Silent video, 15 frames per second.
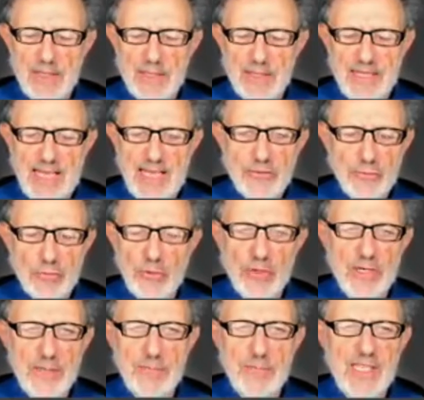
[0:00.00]
that's
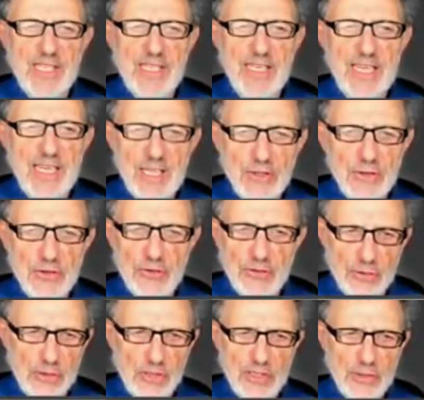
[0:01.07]
going to be the
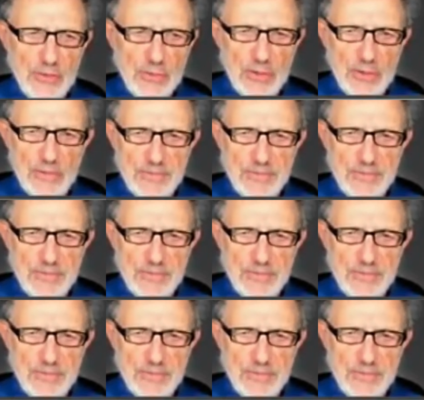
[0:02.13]
integer literal.